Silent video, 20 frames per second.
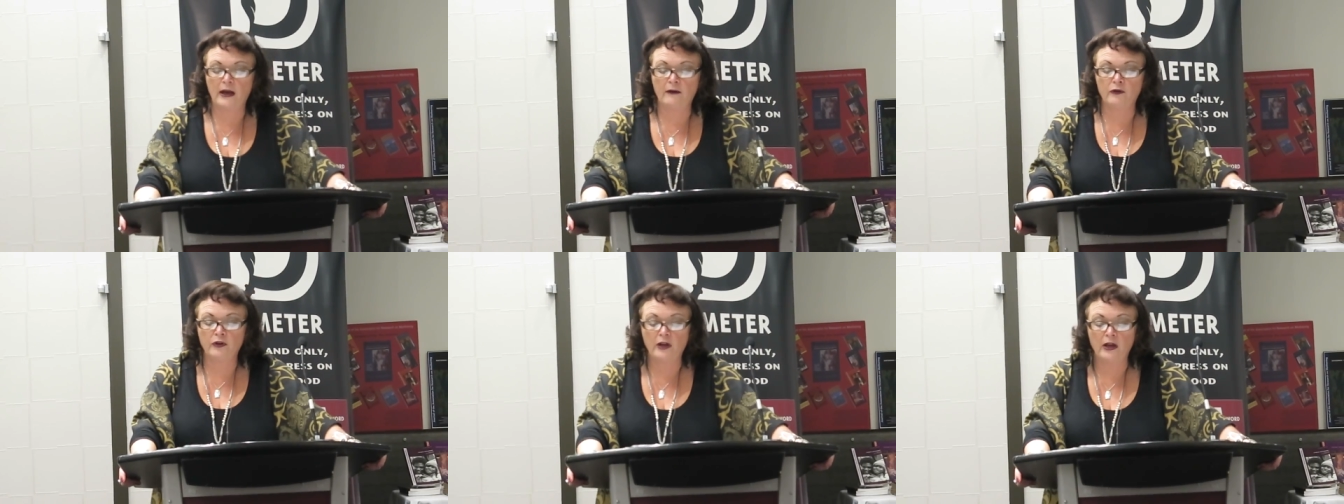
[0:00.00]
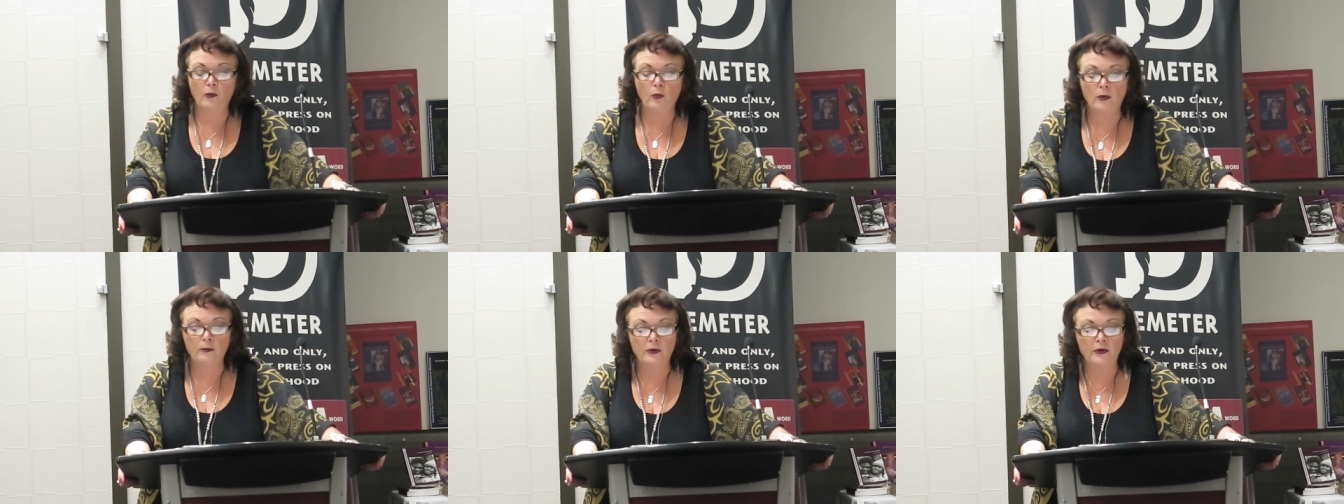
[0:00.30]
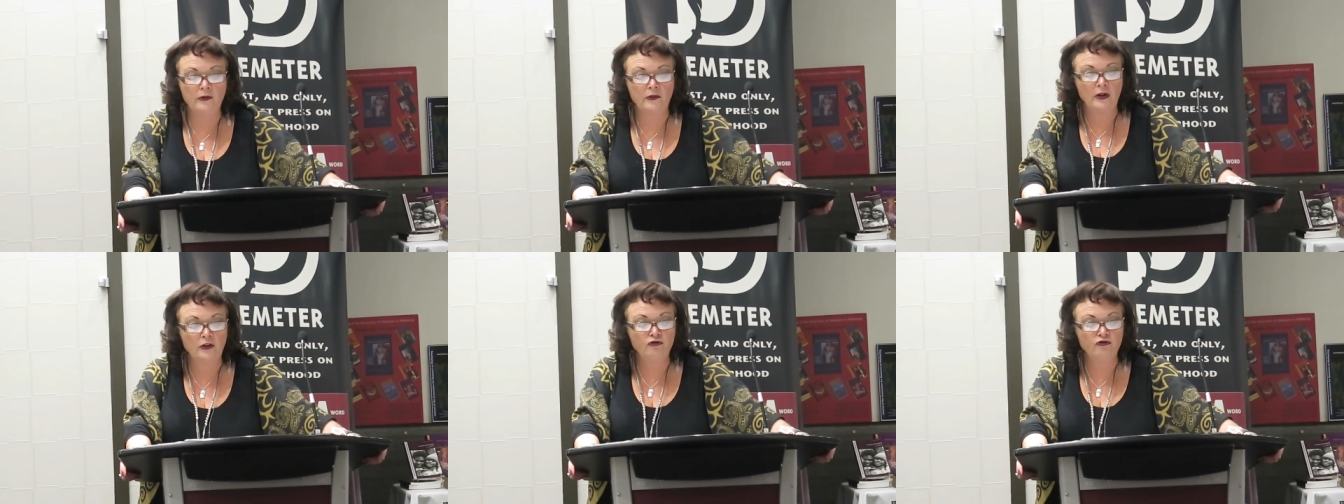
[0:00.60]
Everyday
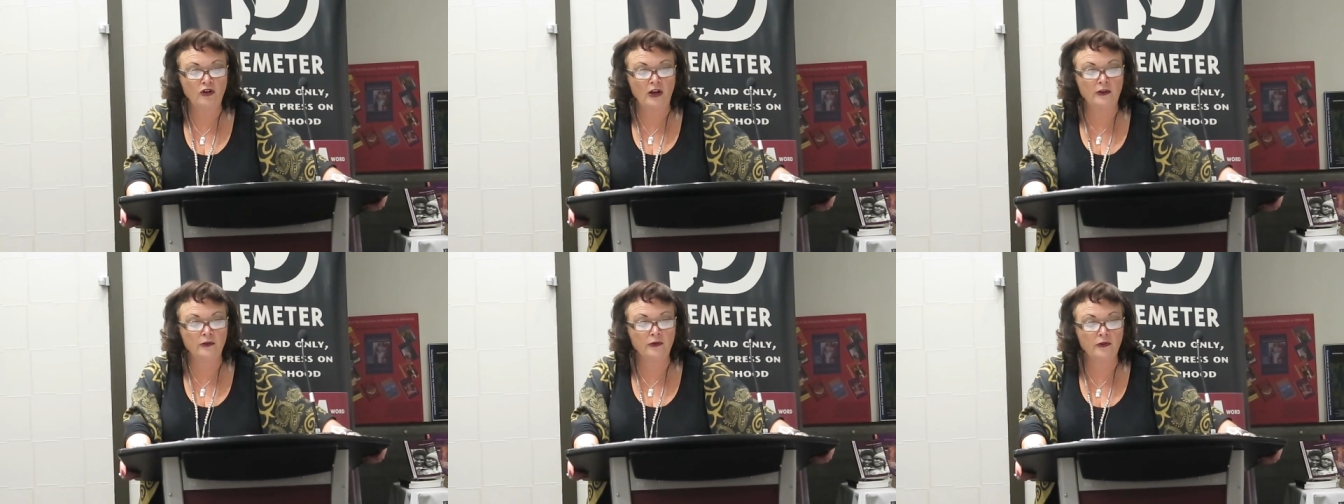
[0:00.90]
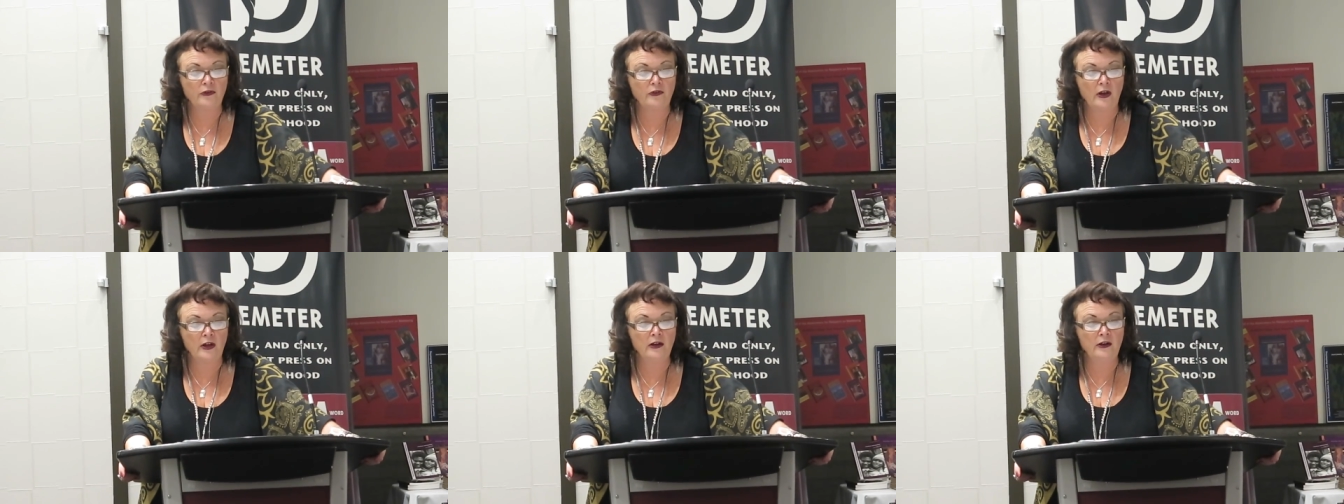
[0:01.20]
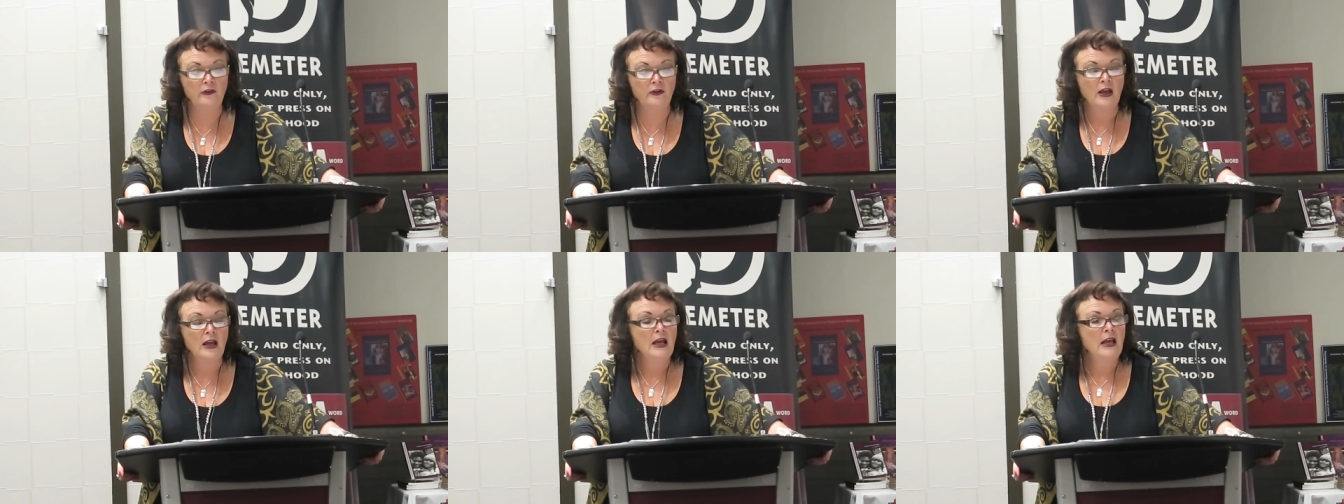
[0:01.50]
Women's and Gender
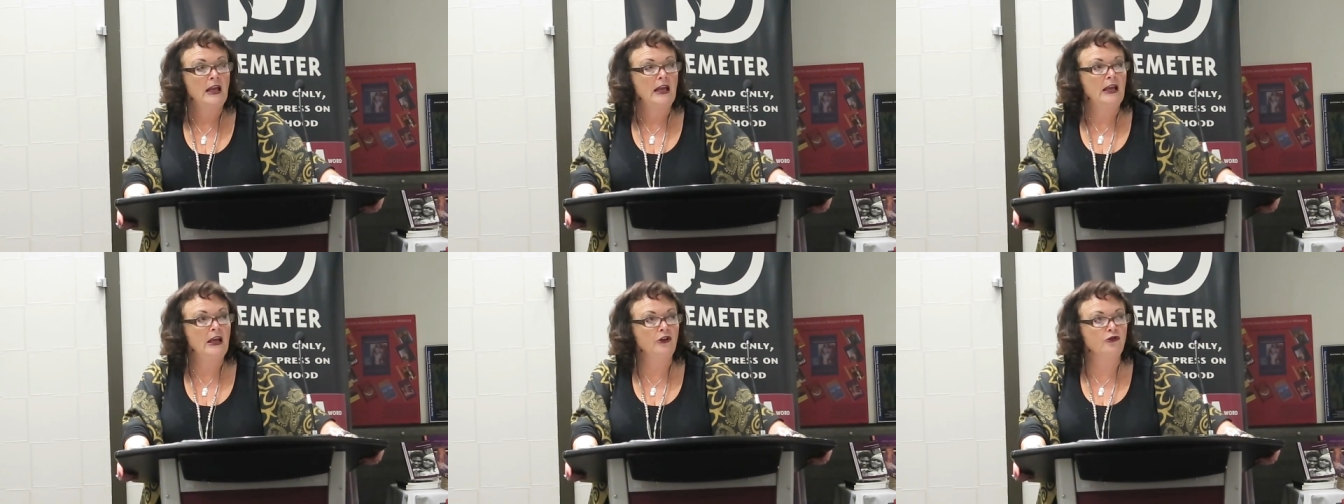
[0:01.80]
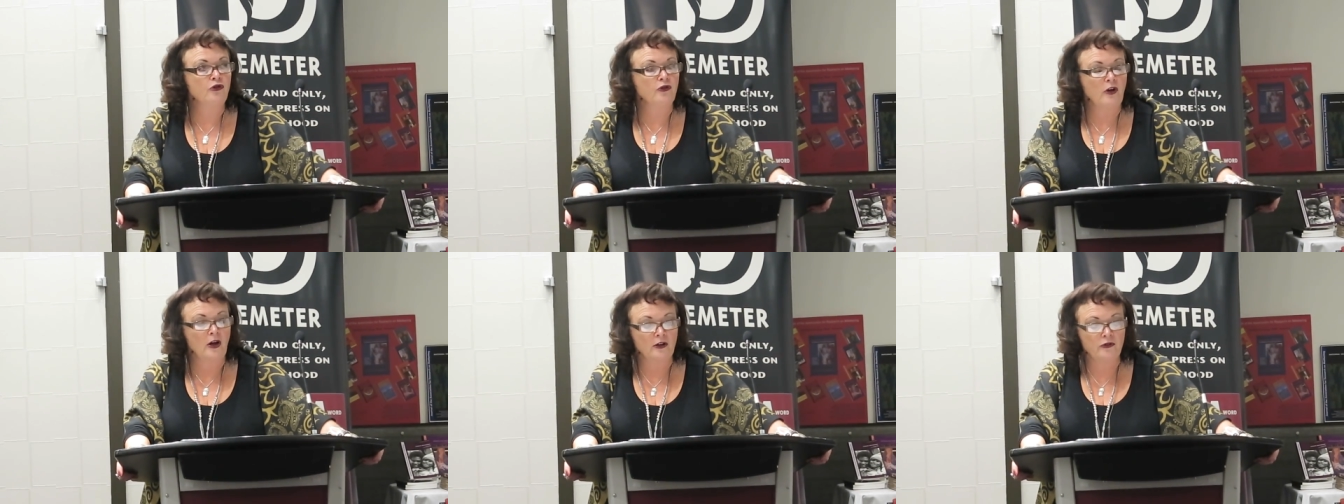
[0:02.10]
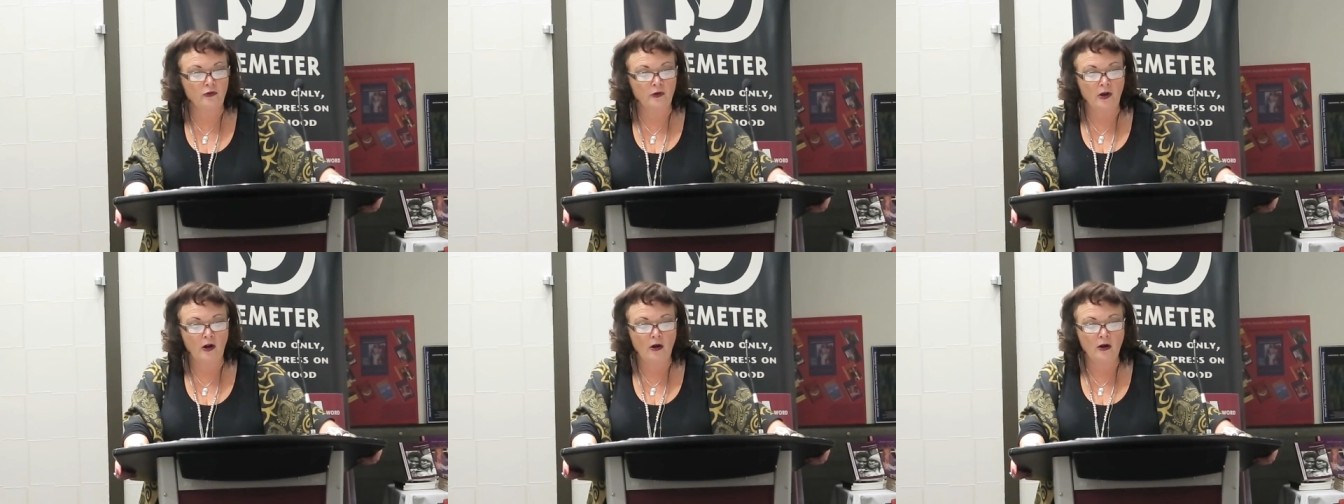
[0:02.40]
Studies,
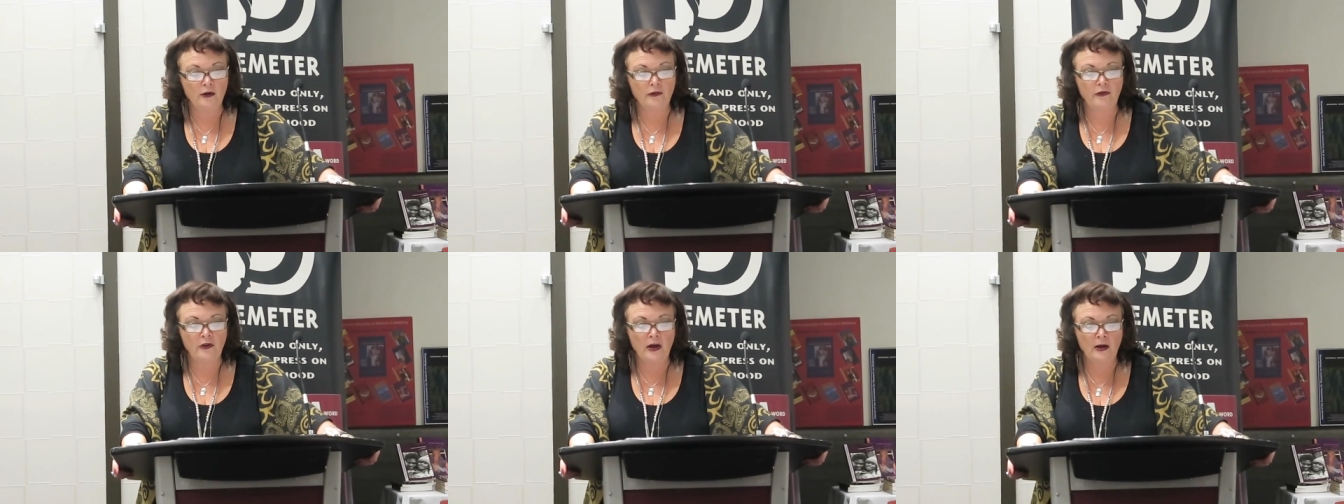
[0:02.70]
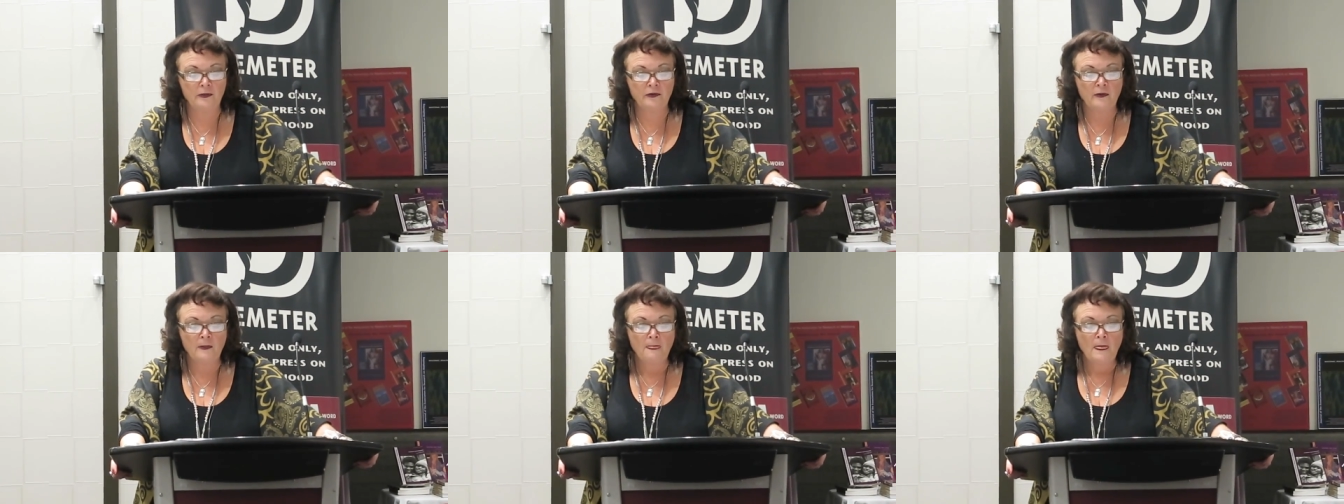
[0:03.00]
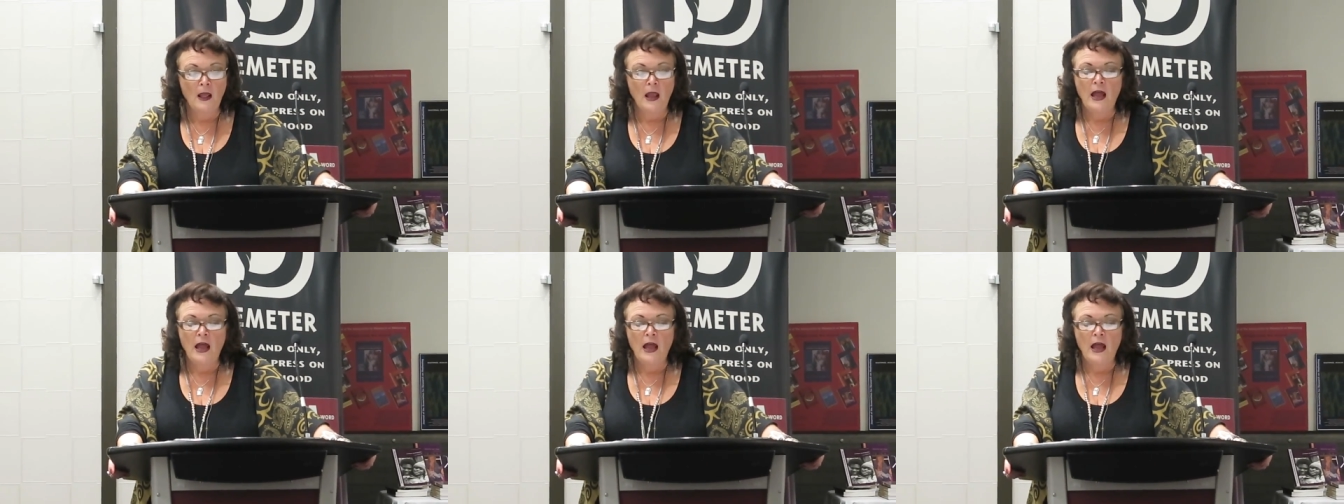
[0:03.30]
Introductory Concepts.